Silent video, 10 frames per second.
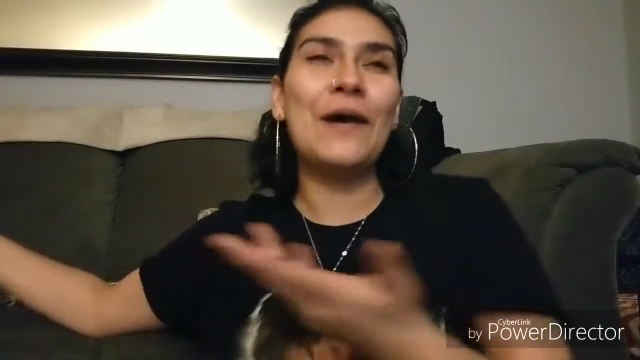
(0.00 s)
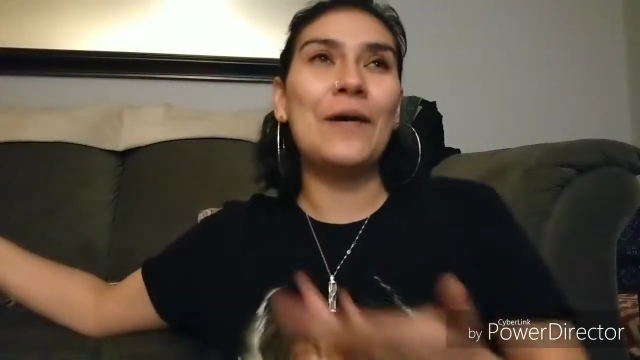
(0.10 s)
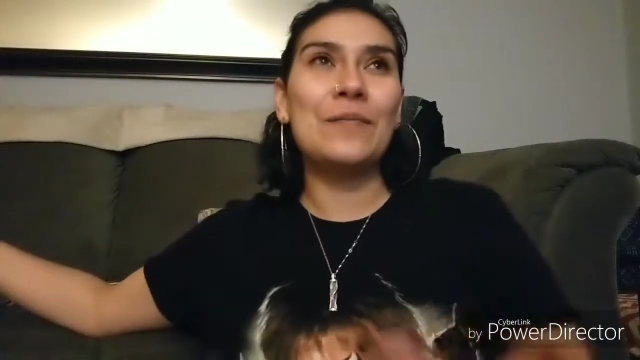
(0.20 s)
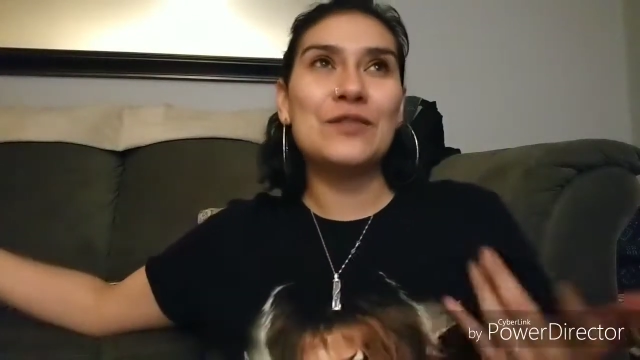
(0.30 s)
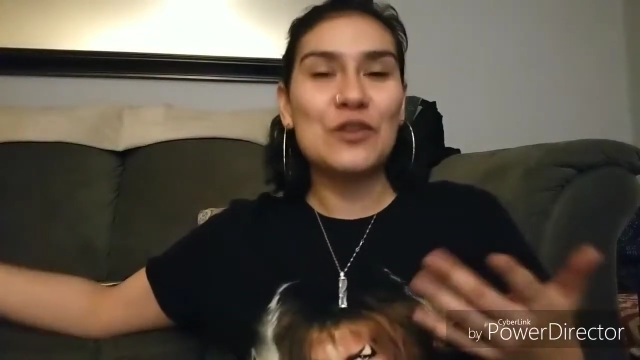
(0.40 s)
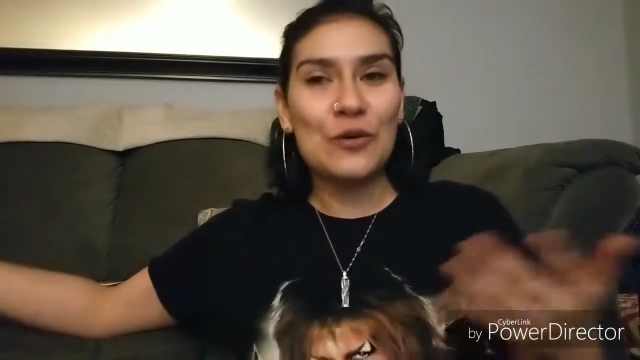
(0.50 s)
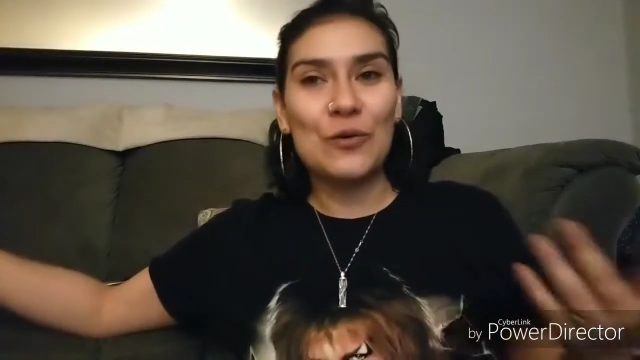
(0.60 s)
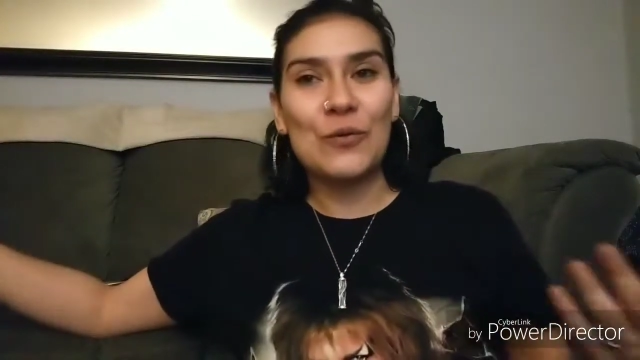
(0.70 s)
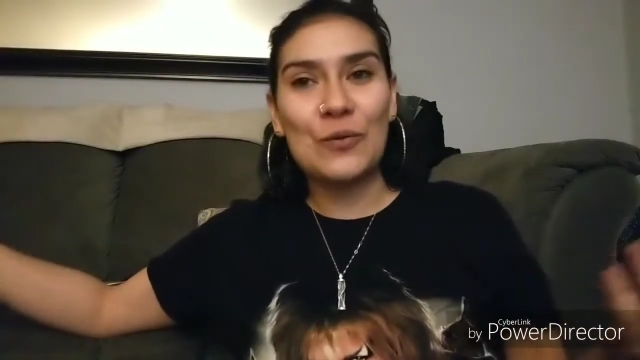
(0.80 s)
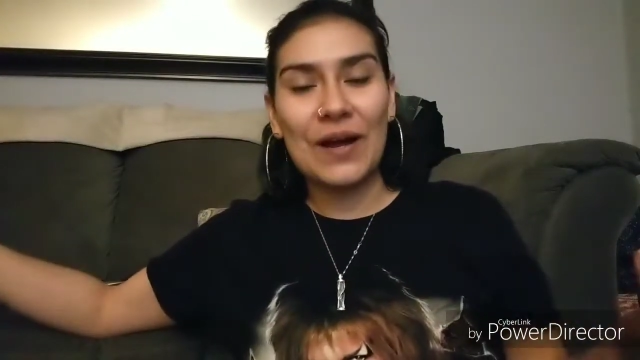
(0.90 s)
Um,
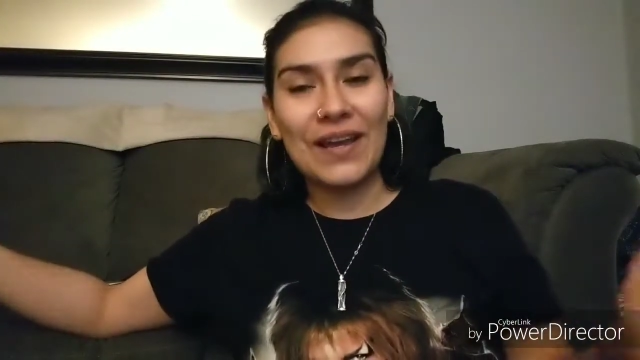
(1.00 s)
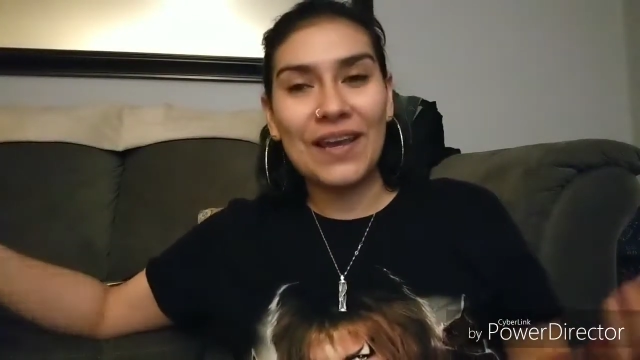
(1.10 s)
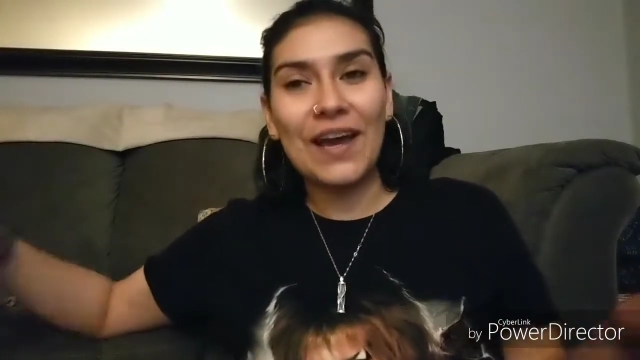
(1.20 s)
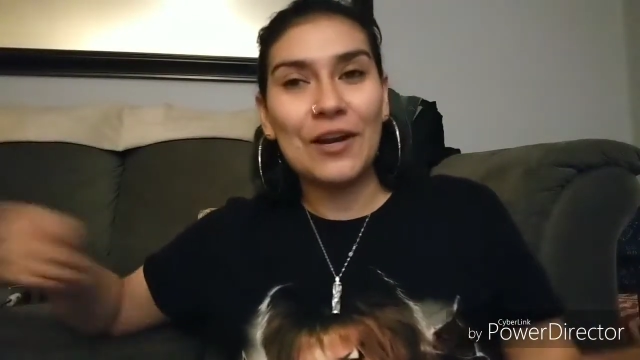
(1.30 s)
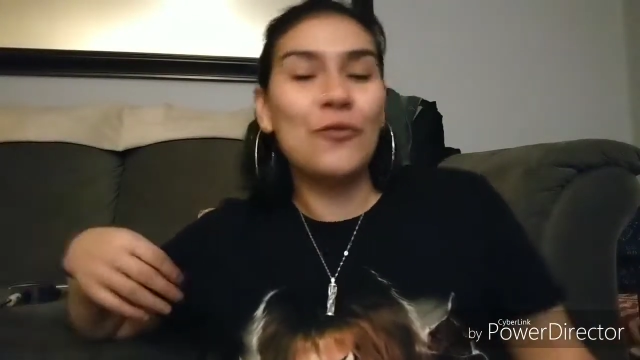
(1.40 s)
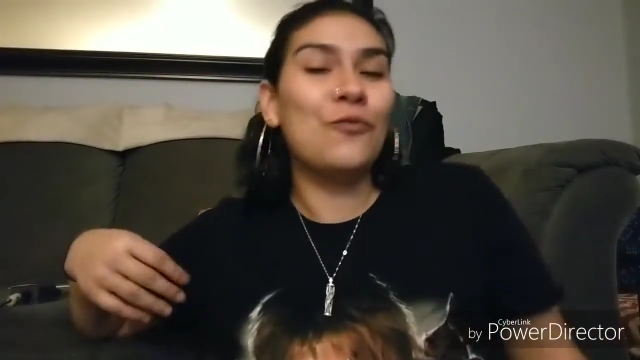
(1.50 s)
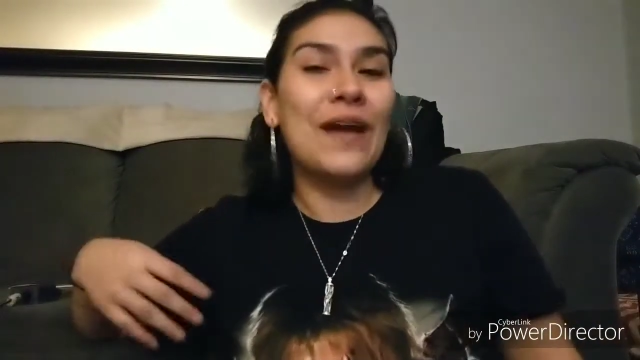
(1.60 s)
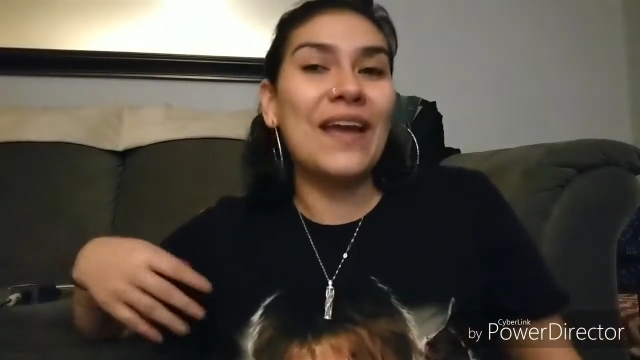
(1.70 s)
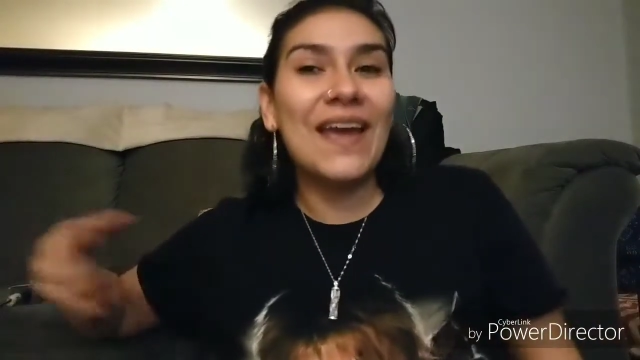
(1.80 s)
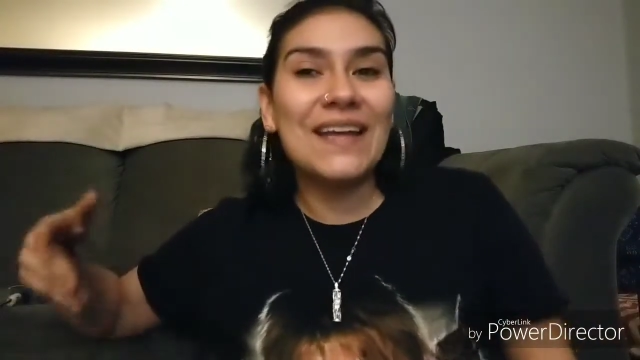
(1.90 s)
so I can't, I don't
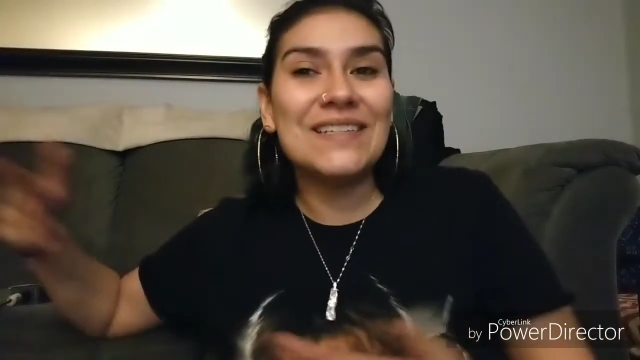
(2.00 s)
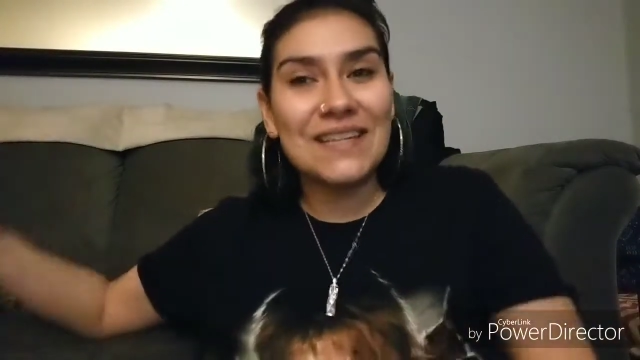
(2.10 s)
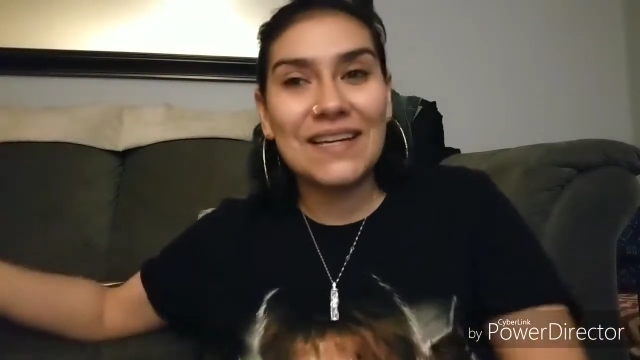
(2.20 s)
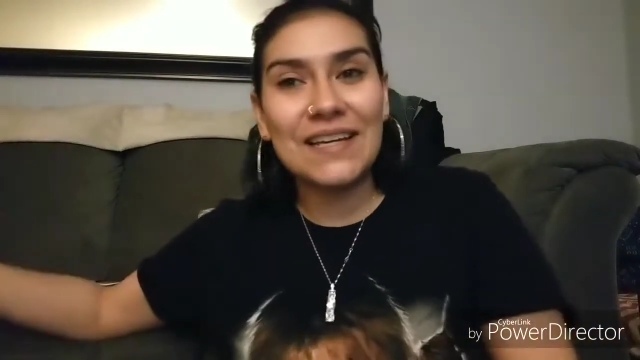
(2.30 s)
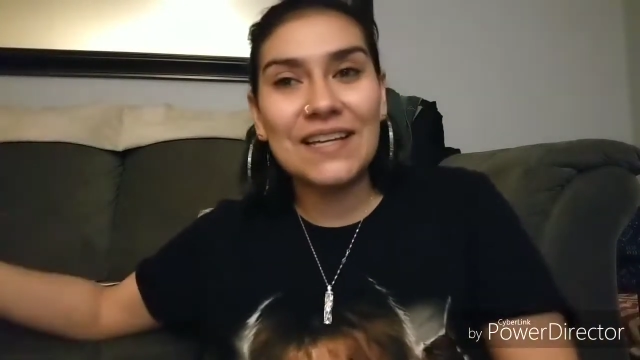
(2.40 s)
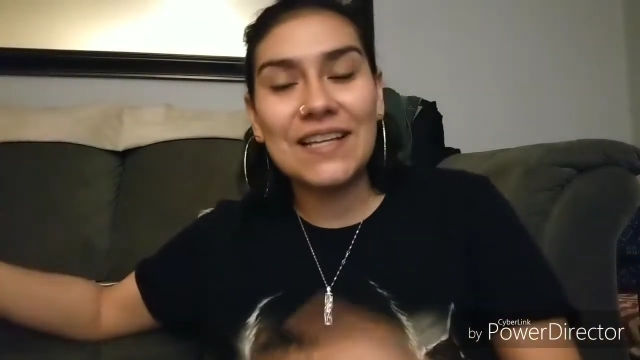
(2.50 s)
write A Did It.